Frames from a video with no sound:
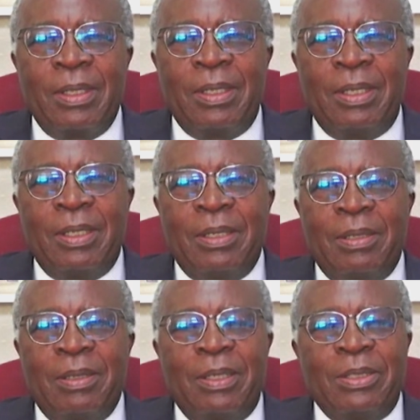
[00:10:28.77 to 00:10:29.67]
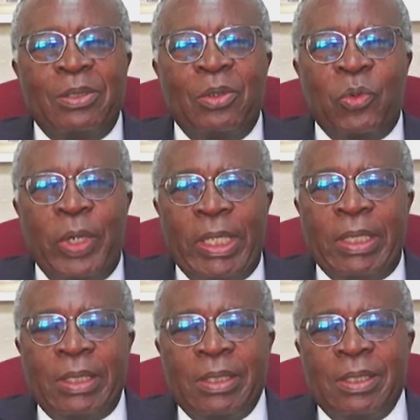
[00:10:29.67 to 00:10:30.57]
there is no
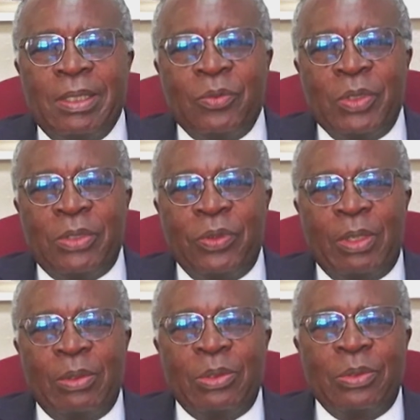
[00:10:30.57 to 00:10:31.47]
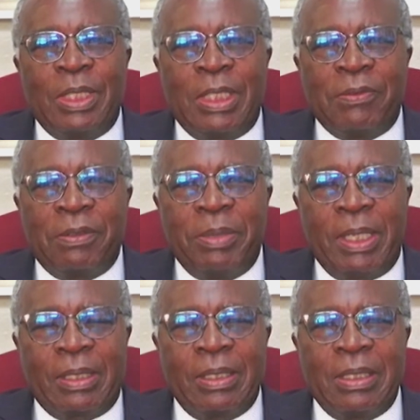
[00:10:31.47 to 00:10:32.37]
way in which we are going to drift
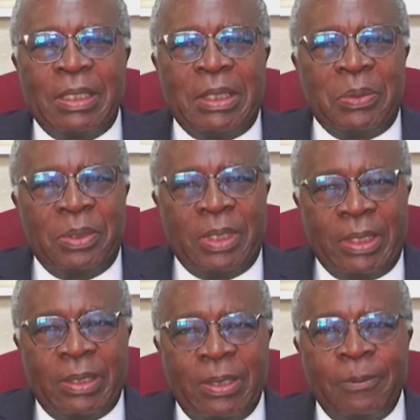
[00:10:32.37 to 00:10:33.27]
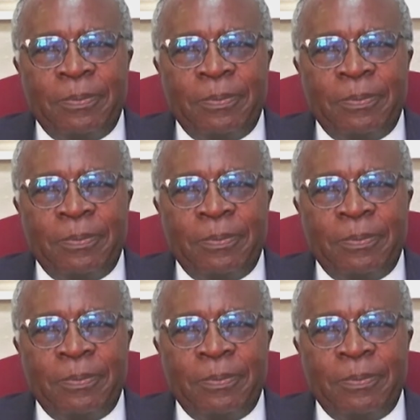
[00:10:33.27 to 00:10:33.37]
back into debt.